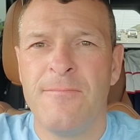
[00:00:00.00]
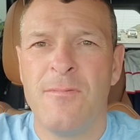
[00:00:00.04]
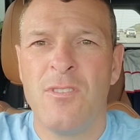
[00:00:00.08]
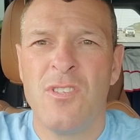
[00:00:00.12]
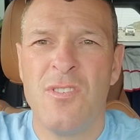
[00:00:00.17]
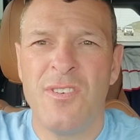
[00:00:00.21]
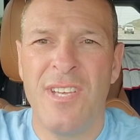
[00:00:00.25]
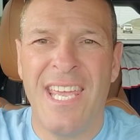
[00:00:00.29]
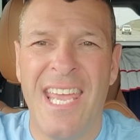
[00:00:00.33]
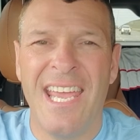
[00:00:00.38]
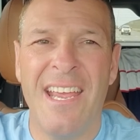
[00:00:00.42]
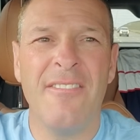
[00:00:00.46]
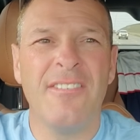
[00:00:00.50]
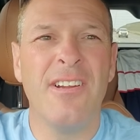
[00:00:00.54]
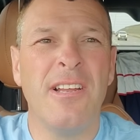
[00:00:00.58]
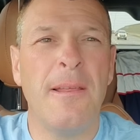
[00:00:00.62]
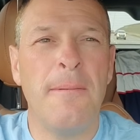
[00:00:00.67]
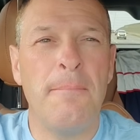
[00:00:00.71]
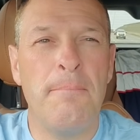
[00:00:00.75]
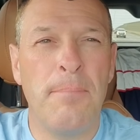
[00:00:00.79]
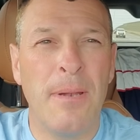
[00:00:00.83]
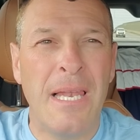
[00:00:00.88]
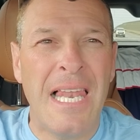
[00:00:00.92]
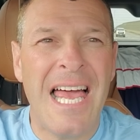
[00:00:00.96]
So you can't
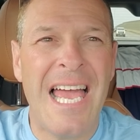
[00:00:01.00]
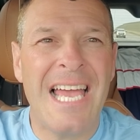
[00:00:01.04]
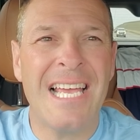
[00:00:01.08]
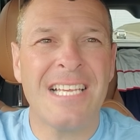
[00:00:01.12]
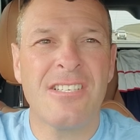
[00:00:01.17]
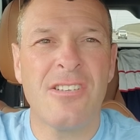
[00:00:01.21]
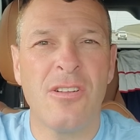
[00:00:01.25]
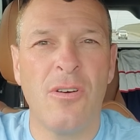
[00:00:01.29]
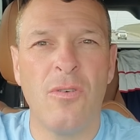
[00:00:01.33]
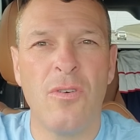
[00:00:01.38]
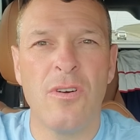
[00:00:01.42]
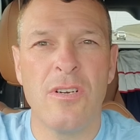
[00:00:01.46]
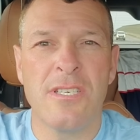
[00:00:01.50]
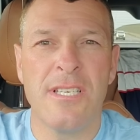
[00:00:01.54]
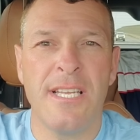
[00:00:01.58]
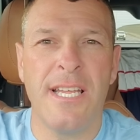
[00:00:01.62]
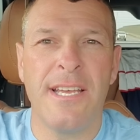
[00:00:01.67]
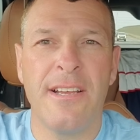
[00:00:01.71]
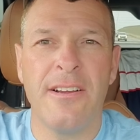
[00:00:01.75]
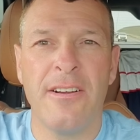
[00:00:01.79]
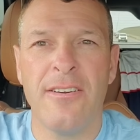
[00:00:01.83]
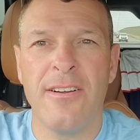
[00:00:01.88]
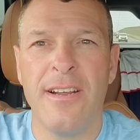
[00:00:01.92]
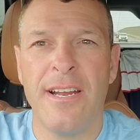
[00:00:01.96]
really blast a horse
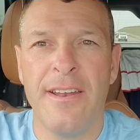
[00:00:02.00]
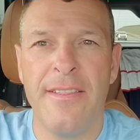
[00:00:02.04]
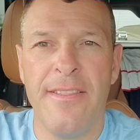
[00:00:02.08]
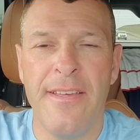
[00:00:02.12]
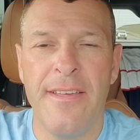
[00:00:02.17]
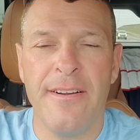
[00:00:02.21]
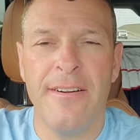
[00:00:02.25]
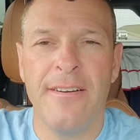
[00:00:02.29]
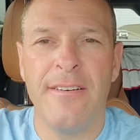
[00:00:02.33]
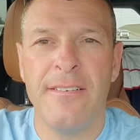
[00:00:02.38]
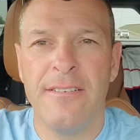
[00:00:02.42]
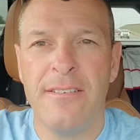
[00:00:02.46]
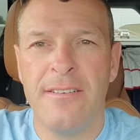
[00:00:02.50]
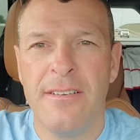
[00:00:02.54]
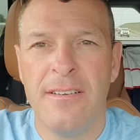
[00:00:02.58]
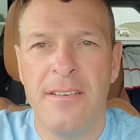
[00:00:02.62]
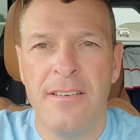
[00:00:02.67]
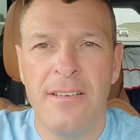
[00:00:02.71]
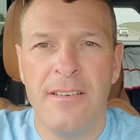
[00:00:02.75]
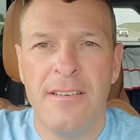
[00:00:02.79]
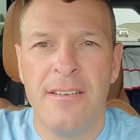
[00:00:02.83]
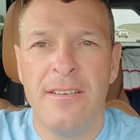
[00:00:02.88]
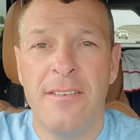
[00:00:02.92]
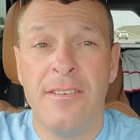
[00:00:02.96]
like her out of there.
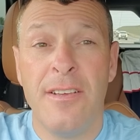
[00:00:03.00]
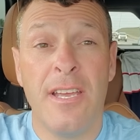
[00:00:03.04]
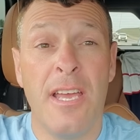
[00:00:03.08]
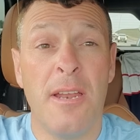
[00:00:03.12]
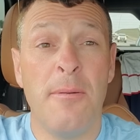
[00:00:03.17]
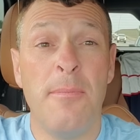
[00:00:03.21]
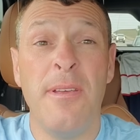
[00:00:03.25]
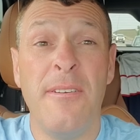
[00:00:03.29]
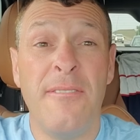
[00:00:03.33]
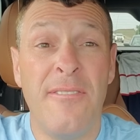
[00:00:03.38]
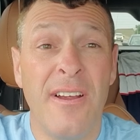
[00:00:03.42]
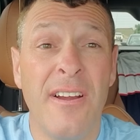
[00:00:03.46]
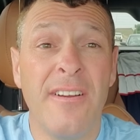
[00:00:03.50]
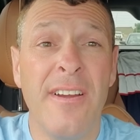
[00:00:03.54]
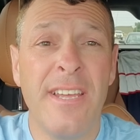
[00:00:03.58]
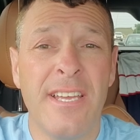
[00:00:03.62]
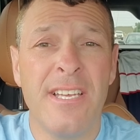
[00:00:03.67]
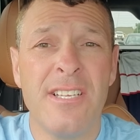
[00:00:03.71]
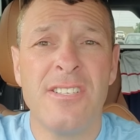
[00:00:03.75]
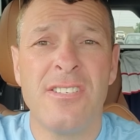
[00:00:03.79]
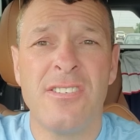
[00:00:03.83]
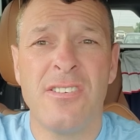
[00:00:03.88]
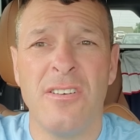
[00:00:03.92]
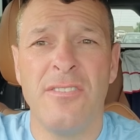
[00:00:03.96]
You got to be very
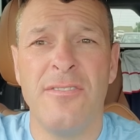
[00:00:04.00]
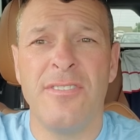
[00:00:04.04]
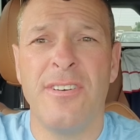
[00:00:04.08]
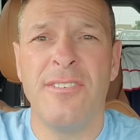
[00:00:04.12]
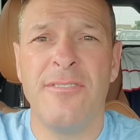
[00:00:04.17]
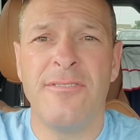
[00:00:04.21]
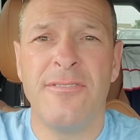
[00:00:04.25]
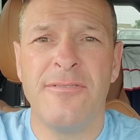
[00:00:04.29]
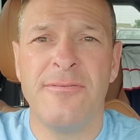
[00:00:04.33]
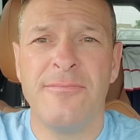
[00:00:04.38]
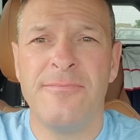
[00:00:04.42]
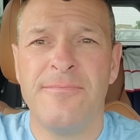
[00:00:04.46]
conservative.